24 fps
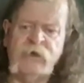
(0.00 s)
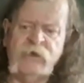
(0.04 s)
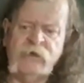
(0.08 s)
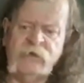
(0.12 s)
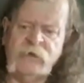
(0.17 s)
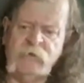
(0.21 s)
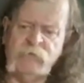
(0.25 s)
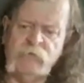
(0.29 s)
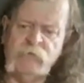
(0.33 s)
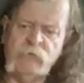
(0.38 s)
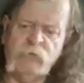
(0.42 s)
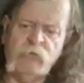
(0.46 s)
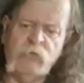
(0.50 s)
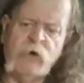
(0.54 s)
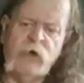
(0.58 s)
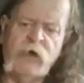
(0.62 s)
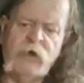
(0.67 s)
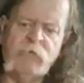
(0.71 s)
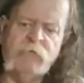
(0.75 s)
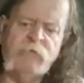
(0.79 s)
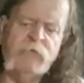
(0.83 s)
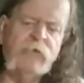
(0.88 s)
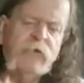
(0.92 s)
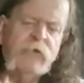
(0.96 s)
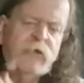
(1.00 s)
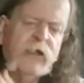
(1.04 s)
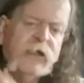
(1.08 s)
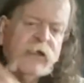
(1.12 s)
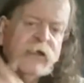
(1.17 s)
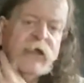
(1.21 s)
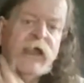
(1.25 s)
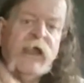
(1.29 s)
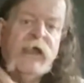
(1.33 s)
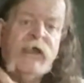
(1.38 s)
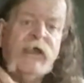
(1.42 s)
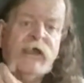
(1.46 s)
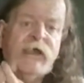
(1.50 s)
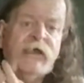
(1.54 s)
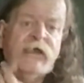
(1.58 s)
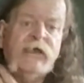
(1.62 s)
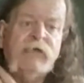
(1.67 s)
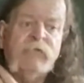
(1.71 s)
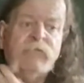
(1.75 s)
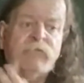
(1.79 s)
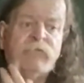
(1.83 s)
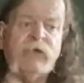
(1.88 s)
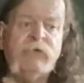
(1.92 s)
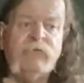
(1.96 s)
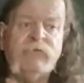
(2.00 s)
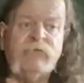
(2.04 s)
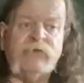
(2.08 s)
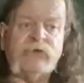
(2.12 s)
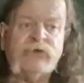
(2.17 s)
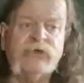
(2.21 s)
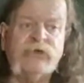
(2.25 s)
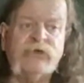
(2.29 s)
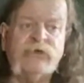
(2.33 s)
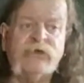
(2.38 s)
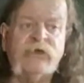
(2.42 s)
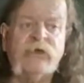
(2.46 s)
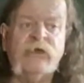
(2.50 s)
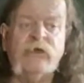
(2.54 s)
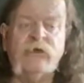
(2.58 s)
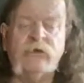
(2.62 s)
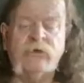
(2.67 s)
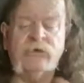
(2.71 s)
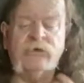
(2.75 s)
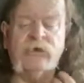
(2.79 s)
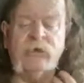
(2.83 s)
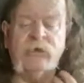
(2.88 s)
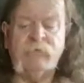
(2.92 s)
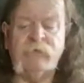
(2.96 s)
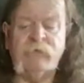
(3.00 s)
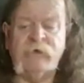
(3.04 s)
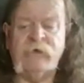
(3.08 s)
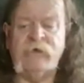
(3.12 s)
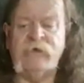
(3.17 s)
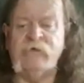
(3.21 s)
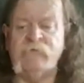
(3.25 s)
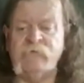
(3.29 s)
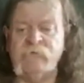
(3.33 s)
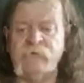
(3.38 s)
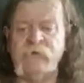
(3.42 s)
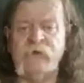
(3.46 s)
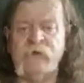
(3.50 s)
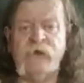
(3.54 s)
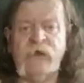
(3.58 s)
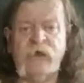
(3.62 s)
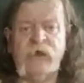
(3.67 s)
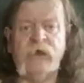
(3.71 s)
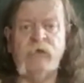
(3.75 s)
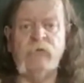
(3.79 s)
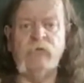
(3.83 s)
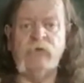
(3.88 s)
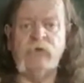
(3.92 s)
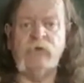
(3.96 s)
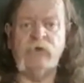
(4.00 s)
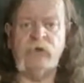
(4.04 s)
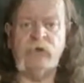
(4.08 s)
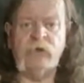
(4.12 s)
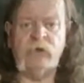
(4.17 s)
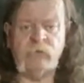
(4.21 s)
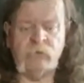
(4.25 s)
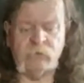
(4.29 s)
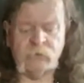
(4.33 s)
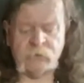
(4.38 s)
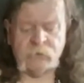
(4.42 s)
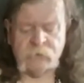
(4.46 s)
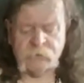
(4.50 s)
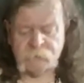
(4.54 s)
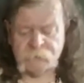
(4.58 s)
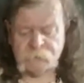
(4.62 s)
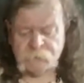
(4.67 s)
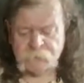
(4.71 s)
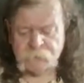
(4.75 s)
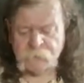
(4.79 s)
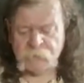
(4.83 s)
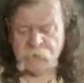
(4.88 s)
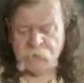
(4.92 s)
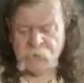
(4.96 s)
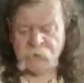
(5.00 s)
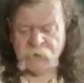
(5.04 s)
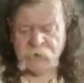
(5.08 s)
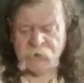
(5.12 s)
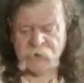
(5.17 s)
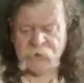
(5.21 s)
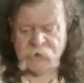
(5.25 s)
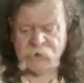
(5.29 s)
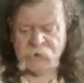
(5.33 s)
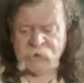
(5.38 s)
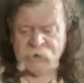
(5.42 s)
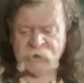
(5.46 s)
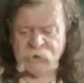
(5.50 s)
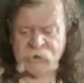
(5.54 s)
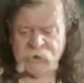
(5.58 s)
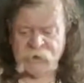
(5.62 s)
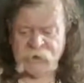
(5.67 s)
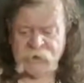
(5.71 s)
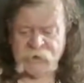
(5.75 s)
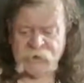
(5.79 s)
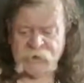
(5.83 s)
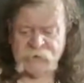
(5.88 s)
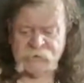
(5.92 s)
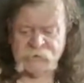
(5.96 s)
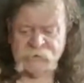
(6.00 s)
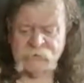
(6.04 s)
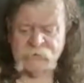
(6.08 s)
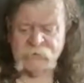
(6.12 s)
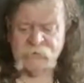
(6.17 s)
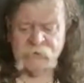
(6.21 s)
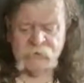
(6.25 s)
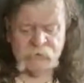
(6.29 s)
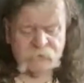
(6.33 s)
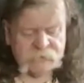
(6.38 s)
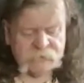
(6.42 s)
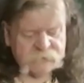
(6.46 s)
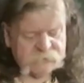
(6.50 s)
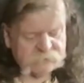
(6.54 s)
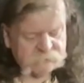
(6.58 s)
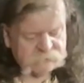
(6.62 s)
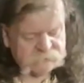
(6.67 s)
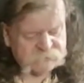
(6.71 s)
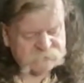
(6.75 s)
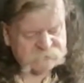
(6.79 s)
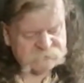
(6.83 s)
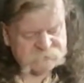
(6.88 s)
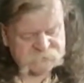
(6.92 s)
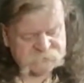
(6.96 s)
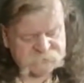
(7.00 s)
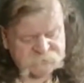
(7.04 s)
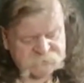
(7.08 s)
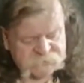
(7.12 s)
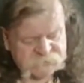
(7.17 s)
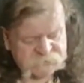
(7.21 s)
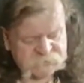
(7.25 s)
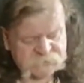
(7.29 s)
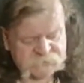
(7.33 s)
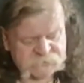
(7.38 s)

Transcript: They would wipe again any blemishes because they believed it would cure them. And they would take little